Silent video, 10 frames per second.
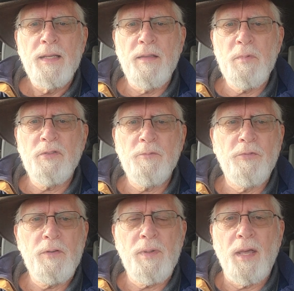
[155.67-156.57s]
give me some
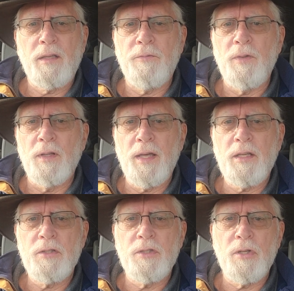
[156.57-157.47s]
feedback if you
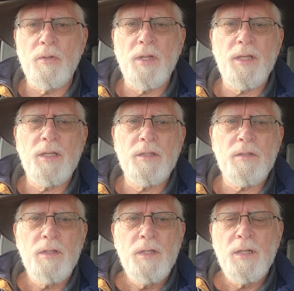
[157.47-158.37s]
like it, you don't like it.
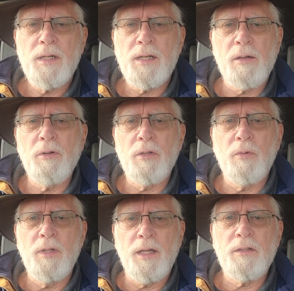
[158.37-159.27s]
I really
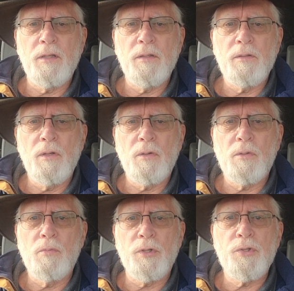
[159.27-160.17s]
would like to know
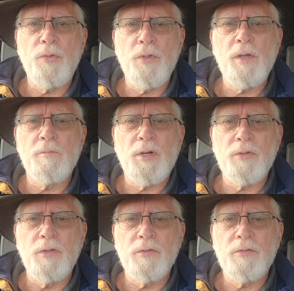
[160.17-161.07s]
what you think
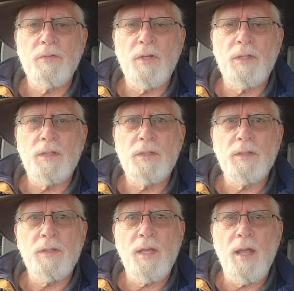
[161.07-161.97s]
about this
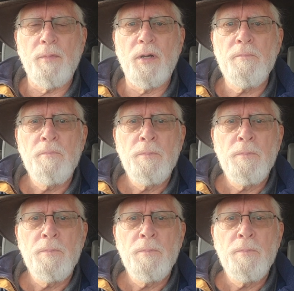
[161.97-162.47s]
camera.